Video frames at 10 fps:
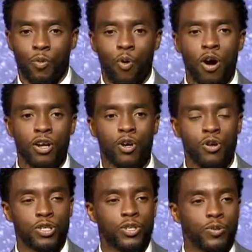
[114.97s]
the water
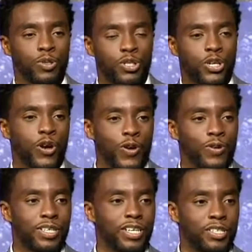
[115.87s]
crystals
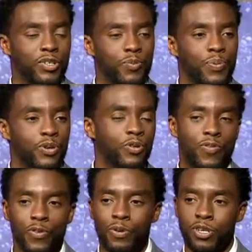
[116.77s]
turned into
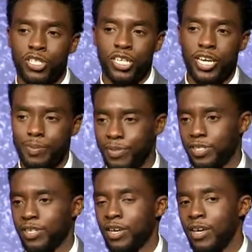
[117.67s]
beautiful
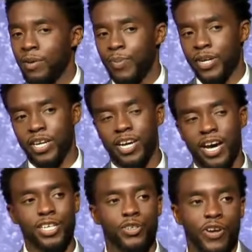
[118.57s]
shapes. But in
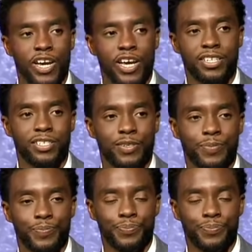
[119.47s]
contrast,